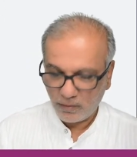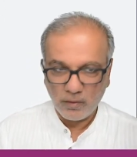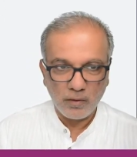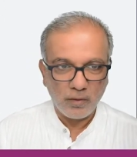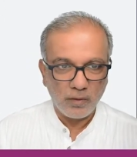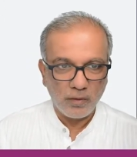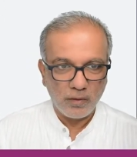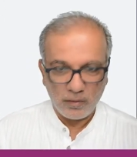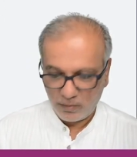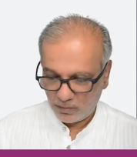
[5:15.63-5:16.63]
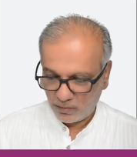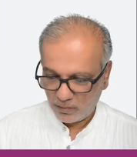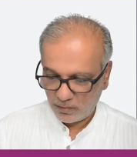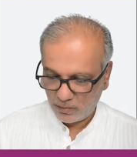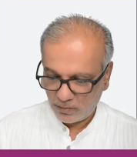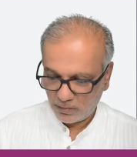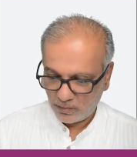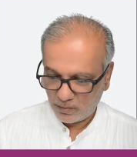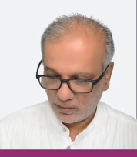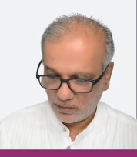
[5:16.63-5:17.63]

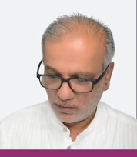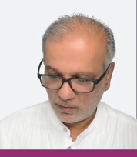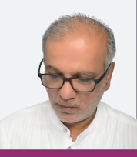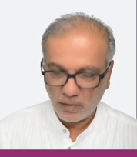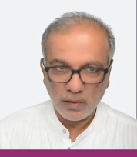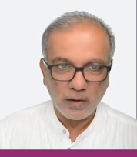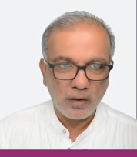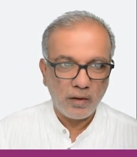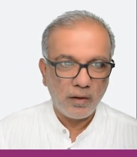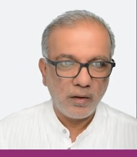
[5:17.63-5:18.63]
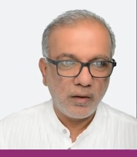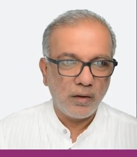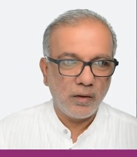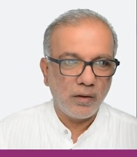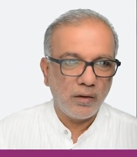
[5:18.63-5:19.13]
Nothing is said.